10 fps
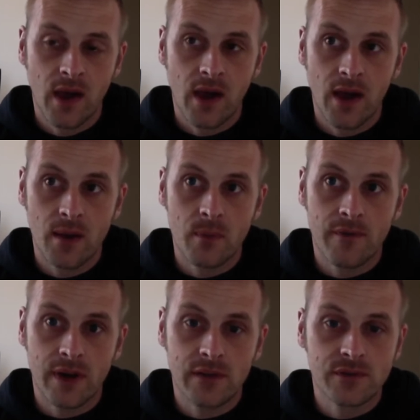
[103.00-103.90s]
I've
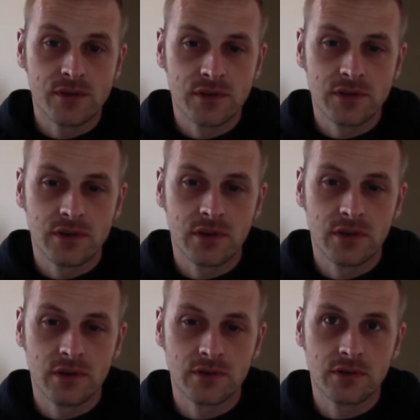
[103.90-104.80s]
had it for just
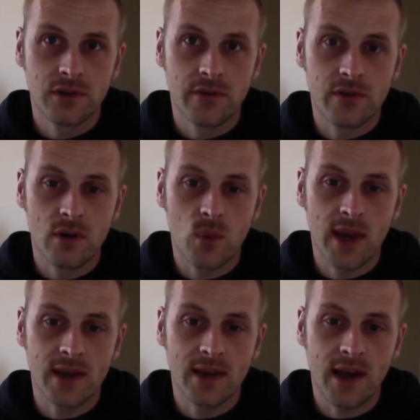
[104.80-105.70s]
over a
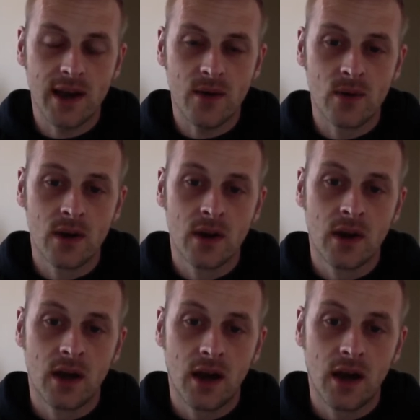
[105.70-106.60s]
week now,
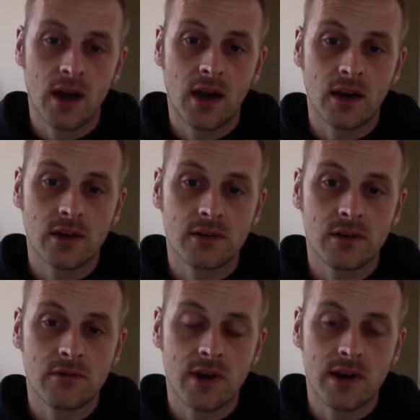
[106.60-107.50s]
and I
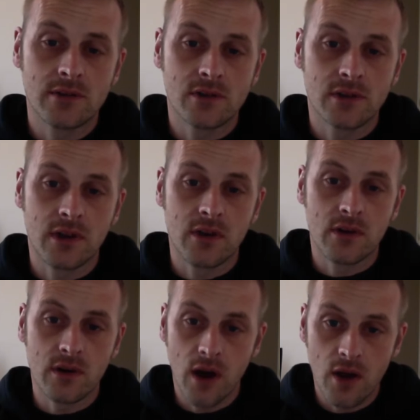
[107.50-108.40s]
do really enjoy the
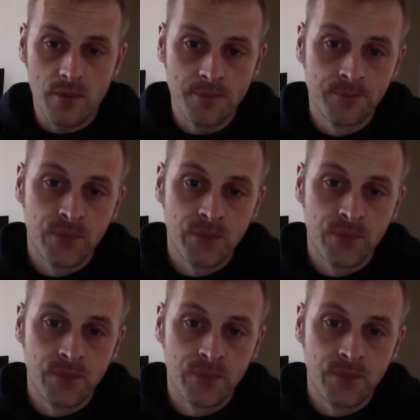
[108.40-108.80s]
Google Home.